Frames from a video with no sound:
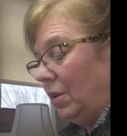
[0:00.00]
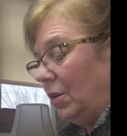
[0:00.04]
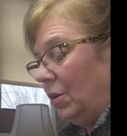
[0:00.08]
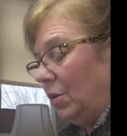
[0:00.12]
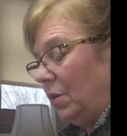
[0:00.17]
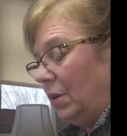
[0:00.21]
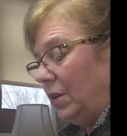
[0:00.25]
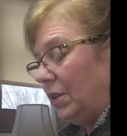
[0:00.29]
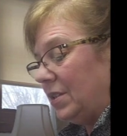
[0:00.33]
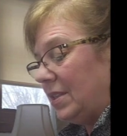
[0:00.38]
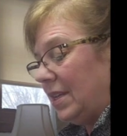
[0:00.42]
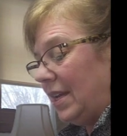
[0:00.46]

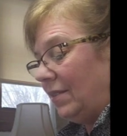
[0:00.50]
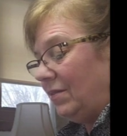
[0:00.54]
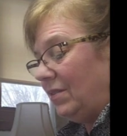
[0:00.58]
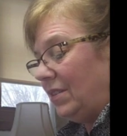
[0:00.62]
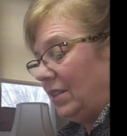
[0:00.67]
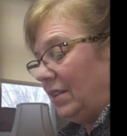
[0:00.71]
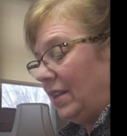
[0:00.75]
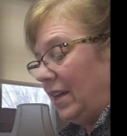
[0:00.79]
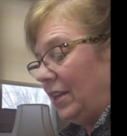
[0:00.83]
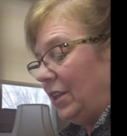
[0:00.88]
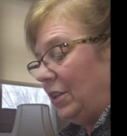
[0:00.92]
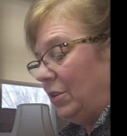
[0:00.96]
quilts have
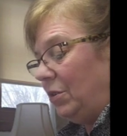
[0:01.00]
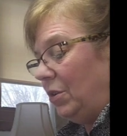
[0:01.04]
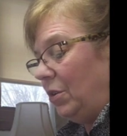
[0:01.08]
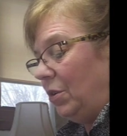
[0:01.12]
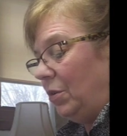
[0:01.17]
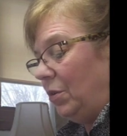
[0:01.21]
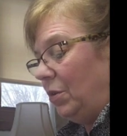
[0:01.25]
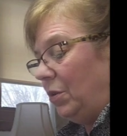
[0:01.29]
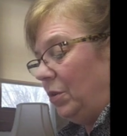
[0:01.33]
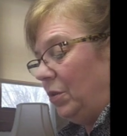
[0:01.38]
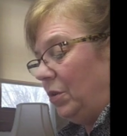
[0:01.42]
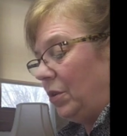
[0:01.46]
to let you
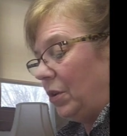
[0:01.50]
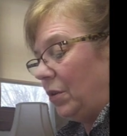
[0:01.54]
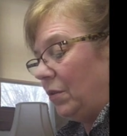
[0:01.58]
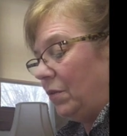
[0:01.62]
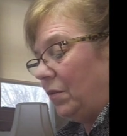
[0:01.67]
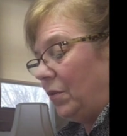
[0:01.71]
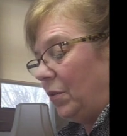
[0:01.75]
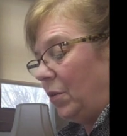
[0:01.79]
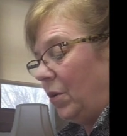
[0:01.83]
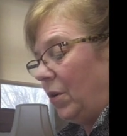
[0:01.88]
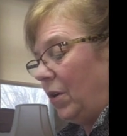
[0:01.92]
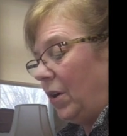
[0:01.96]
know who they're
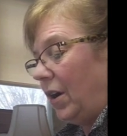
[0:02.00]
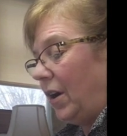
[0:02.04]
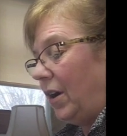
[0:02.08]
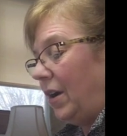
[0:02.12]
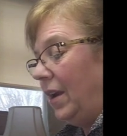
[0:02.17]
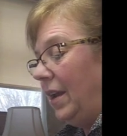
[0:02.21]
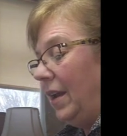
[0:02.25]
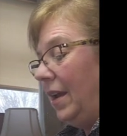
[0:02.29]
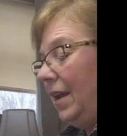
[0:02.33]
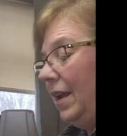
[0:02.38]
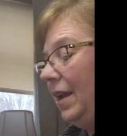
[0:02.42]
for.